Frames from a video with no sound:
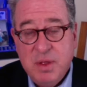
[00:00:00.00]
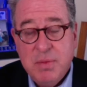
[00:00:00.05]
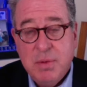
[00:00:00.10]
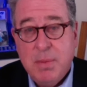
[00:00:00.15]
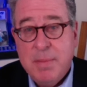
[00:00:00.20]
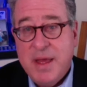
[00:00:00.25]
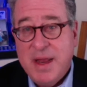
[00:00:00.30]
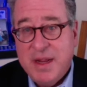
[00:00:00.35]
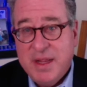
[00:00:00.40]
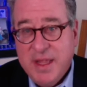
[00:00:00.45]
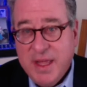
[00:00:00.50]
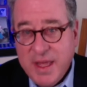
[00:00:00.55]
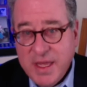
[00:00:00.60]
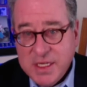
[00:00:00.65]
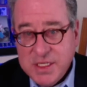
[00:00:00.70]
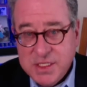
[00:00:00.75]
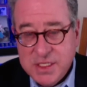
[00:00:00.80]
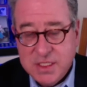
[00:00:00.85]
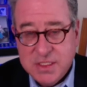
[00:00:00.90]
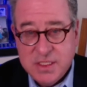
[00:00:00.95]
people
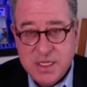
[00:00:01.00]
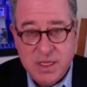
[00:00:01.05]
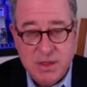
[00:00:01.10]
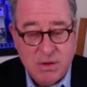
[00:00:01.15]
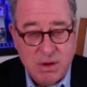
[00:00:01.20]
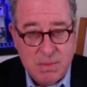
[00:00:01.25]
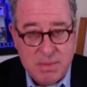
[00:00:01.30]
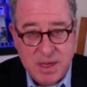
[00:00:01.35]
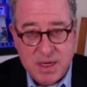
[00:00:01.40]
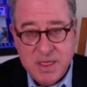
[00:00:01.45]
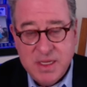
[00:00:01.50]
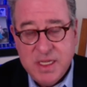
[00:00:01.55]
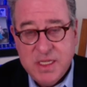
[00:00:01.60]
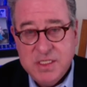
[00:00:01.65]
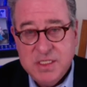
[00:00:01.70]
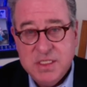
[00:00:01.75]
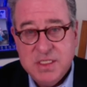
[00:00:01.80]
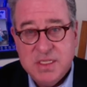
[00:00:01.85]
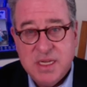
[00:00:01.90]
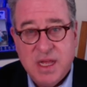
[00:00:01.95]
medications, and there are
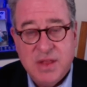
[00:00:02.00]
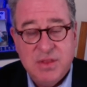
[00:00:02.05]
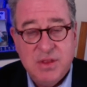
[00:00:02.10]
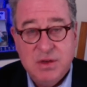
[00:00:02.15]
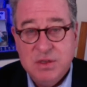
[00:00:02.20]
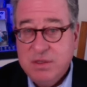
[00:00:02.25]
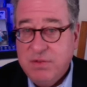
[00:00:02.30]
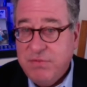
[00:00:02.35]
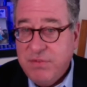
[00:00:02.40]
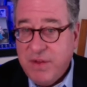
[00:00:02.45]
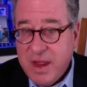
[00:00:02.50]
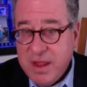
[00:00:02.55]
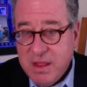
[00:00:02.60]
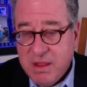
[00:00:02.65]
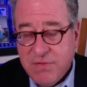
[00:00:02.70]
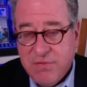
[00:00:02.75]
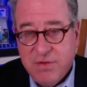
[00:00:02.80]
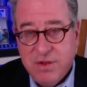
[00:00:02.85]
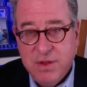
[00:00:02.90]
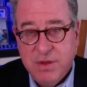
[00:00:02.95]
medications out there to fight
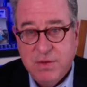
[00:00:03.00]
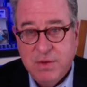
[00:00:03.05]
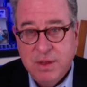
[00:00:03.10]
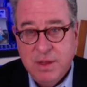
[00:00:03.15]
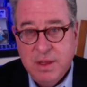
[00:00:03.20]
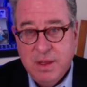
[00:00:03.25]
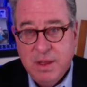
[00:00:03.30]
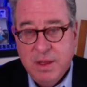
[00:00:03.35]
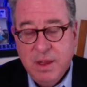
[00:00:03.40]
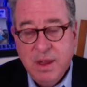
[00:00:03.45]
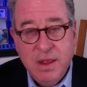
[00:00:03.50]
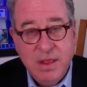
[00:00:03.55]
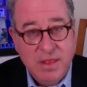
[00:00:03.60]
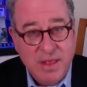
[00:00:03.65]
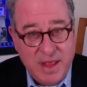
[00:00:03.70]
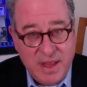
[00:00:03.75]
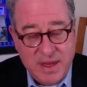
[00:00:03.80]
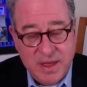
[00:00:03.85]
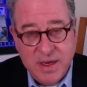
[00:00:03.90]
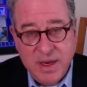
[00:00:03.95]
the flu.
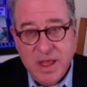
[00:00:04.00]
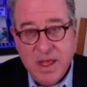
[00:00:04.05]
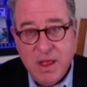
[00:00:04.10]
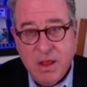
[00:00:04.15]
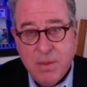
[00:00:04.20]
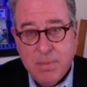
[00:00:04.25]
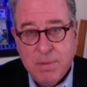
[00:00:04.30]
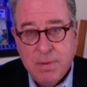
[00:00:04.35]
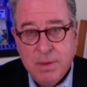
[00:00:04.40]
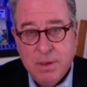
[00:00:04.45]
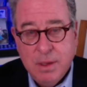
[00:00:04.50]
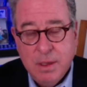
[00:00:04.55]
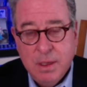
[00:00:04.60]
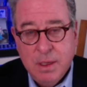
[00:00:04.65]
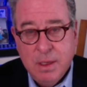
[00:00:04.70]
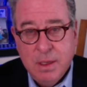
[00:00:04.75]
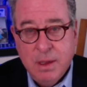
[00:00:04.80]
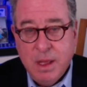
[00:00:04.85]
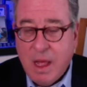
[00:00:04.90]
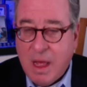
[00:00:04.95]
They can help.
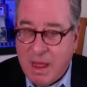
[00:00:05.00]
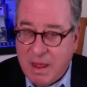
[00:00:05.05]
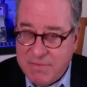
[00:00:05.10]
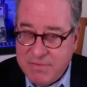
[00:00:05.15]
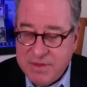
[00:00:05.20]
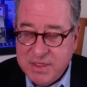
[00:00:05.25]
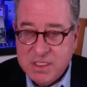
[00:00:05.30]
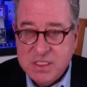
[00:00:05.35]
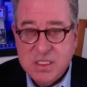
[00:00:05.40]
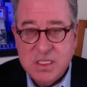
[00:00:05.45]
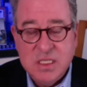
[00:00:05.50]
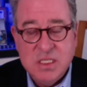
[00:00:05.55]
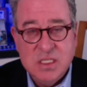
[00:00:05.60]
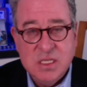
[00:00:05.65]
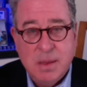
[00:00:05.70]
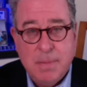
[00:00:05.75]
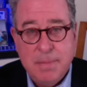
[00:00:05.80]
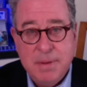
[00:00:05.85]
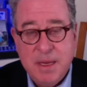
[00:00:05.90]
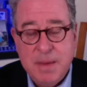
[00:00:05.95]
Obviously,
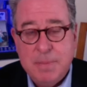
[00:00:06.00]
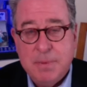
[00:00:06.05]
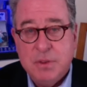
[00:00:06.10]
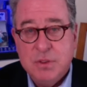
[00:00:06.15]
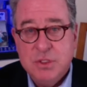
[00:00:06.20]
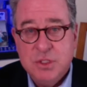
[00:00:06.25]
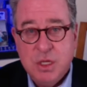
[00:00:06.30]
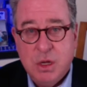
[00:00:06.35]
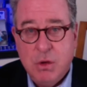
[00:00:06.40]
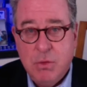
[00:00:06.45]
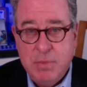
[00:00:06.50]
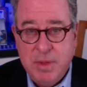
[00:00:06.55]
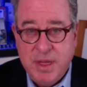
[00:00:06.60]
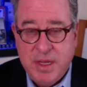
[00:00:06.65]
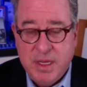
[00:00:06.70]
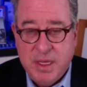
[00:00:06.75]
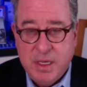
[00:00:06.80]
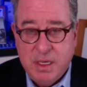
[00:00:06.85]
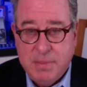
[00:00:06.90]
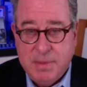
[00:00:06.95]
some people don't
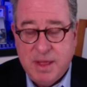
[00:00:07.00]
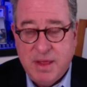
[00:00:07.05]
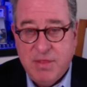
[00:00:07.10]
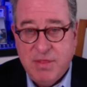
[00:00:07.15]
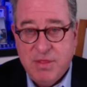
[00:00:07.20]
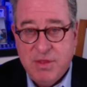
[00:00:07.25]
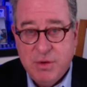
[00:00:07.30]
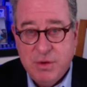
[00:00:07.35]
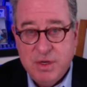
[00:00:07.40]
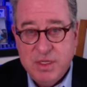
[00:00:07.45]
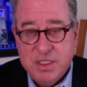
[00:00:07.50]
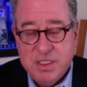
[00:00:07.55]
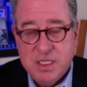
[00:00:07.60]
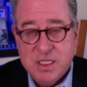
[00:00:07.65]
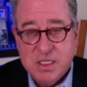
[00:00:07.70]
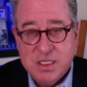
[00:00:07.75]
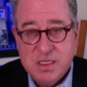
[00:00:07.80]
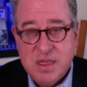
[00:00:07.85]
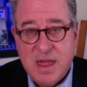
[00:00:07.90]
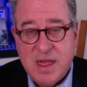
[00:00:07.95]
make it. About
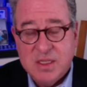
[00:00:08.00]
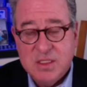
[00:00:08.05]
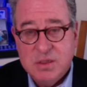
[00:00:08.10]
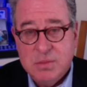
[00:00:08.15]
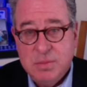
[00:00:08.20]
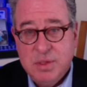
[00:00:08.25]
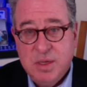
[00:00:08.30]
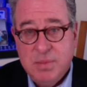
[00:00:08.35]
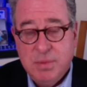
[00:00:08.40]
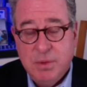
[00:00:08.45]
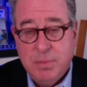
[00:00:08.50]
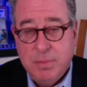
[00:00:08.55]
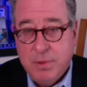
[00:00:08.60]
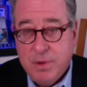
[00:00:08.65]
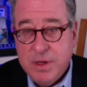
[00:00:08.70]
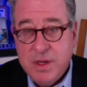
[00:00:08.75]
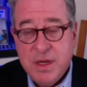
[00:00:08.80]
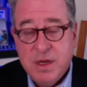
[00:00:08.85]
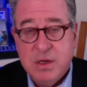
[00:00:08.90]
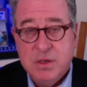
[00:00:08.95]
36,000 people per
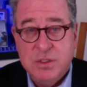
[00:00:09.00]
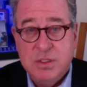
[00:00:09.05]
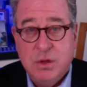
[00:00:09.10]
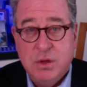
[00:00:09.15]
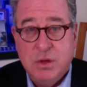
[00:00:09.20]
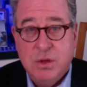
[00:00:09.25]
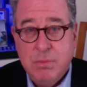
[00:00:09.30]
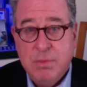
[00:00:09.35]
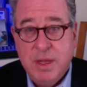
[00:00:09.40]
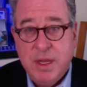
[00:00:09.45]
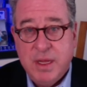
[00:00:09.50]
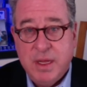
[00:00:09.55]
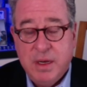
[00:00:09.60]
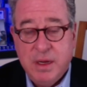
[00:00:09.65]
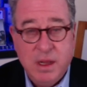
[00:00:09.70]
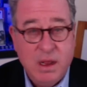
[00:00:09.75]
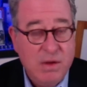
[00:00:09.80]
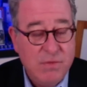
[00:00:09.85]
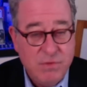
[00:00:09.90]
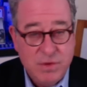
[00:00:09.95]
year don't make it
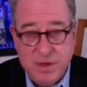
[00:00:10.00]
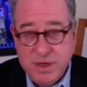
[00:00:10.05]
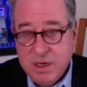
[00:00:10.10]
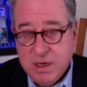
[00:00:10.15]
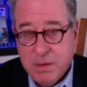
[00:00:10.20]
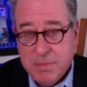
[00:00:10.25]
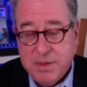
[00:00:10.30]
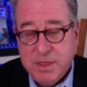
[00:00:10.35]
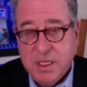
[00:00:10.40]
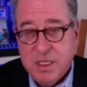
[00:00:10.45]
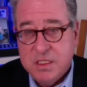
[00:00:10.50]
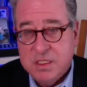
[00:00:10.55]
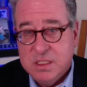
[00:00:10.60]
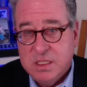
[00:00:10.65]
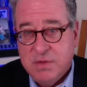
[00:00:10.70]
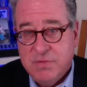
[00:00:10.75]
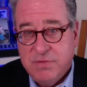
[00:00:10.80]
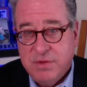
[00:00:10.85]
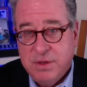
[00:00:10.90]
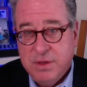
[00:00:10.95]
every year because of
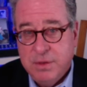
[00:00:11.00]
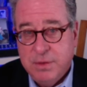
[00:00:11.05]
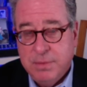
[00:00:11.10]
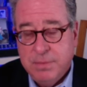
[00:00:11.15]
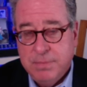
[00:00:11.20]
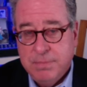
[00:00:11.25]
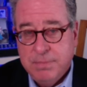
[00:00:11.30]
the flu.